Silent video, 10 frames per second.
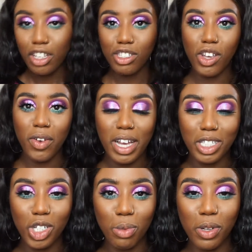Sorry, I had
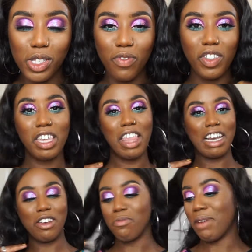to just put something that
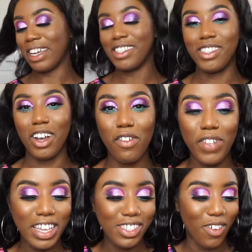had come back in stock off
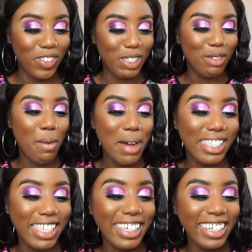ASOS into my
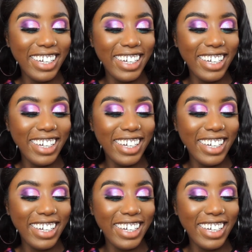basket.